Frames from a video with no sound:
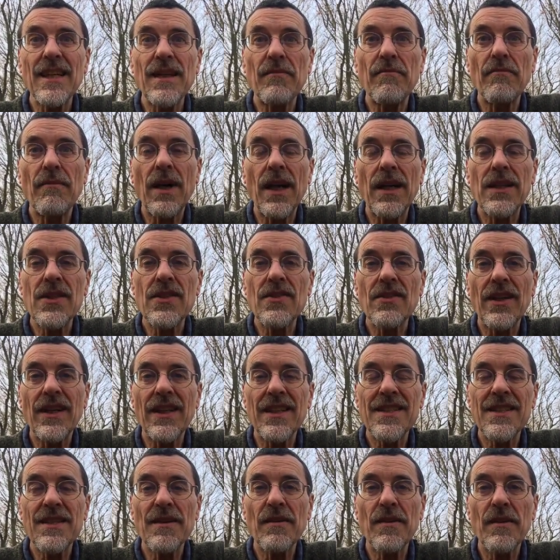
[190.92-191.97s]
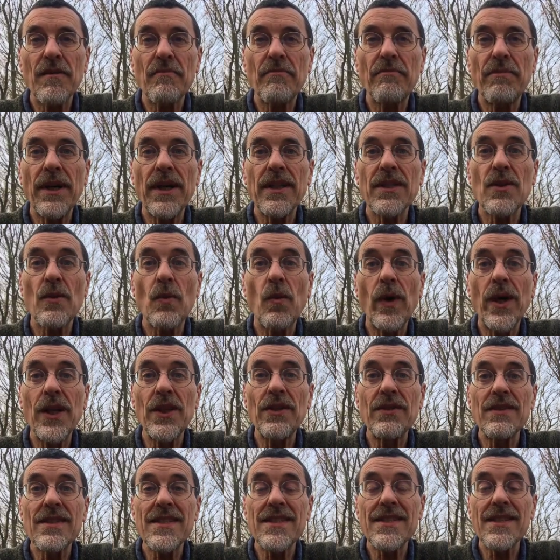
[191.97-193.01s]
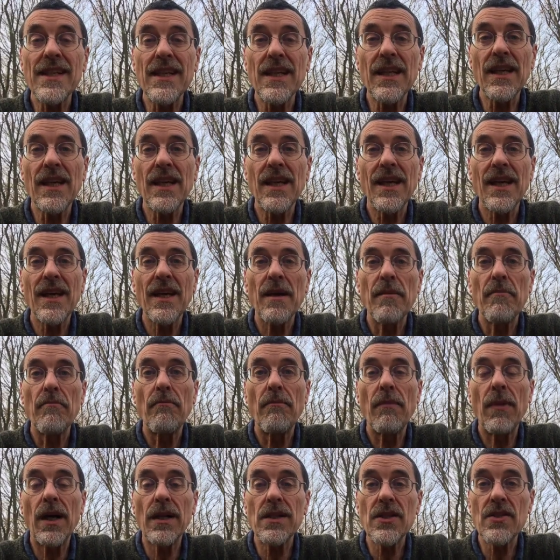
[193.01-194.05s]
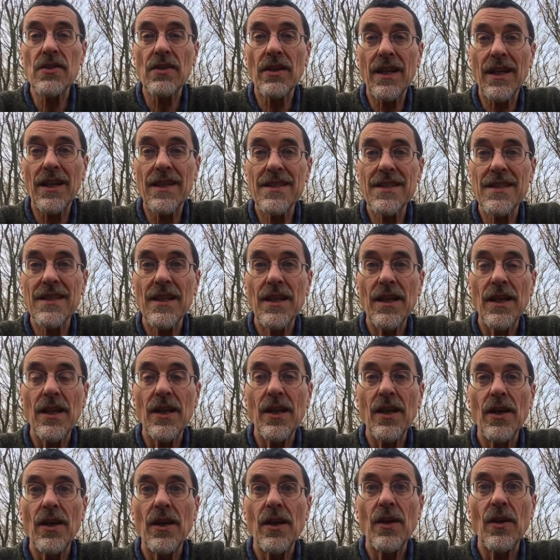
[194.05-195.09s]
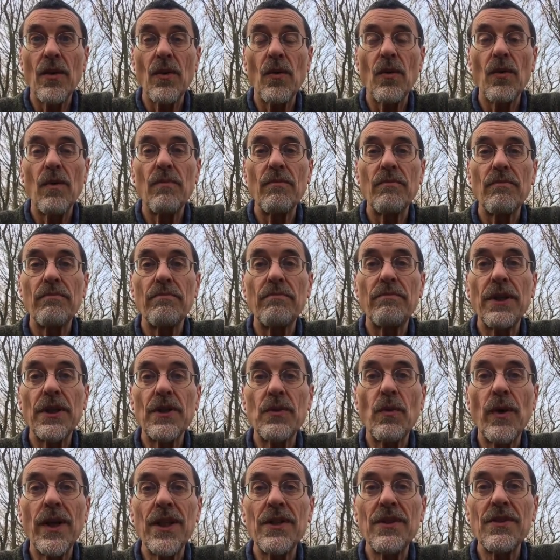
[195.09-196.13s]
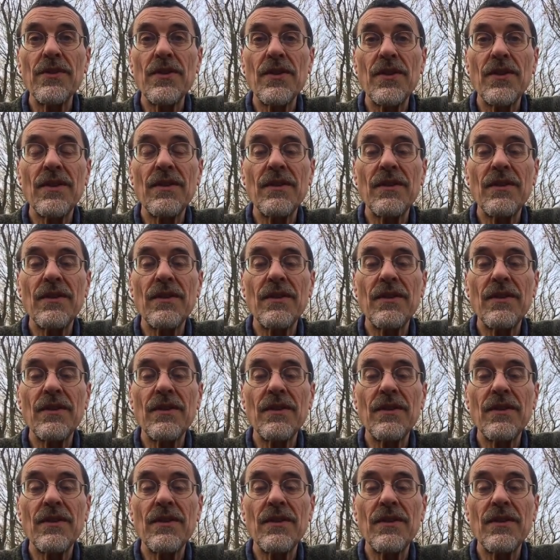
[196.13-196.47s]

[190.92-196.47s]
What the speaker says: mantras, but when you sing mantras, but when you